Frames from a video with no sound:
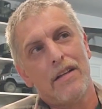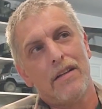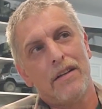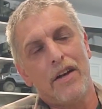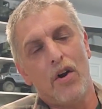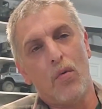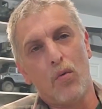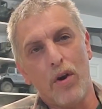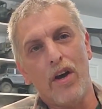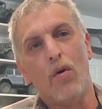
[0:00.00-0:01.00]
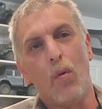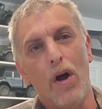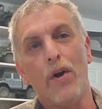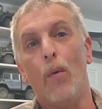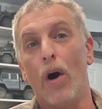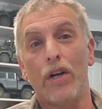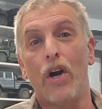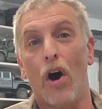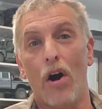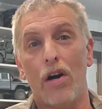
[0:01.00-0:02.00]
Real one-to-one
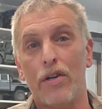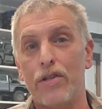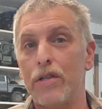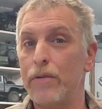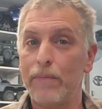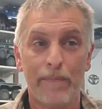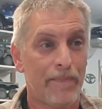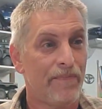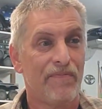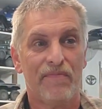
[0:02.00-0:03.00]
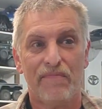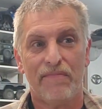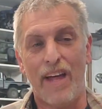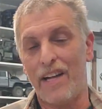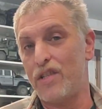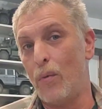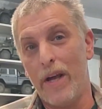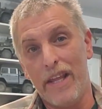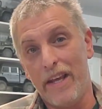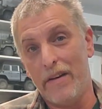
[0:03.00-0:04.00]
cars, that's the way
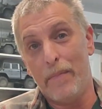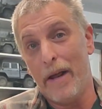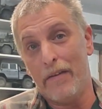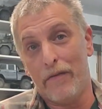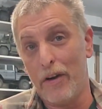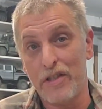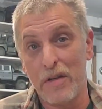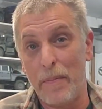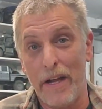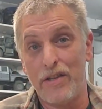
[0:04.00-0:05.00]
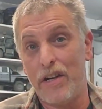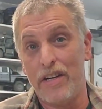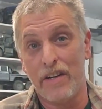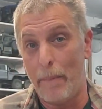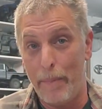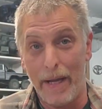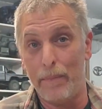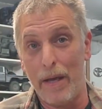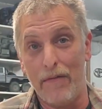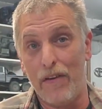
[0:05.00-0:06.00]
the independent front suspension is, a big
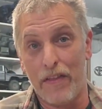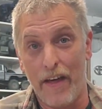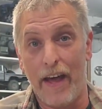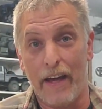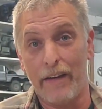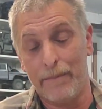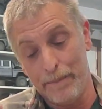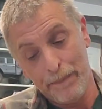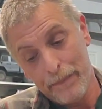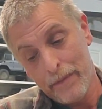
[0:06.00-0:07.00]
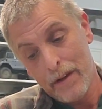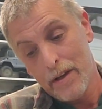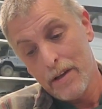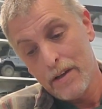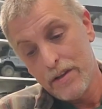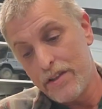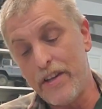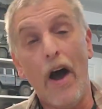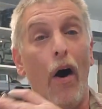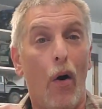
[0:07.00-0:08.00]
beefy thing.
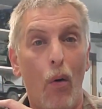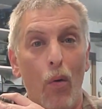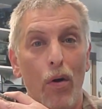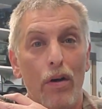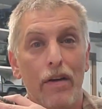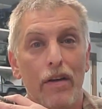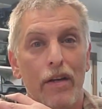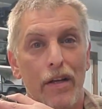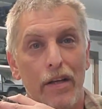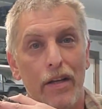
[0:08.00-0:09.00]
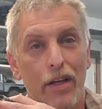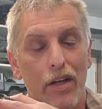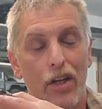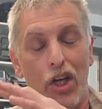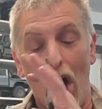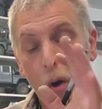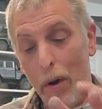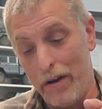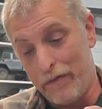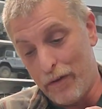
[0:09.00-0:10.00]
So,
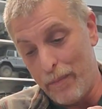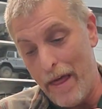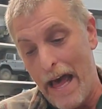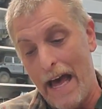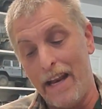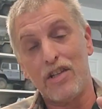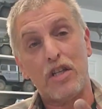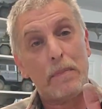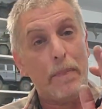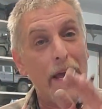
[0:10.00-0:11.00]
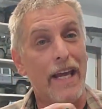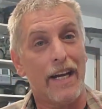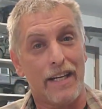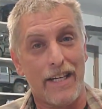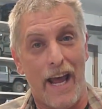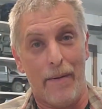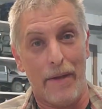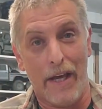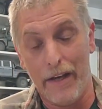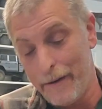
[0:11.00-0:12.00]
going from that, speaking of
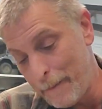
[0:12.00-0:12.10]
Tamiya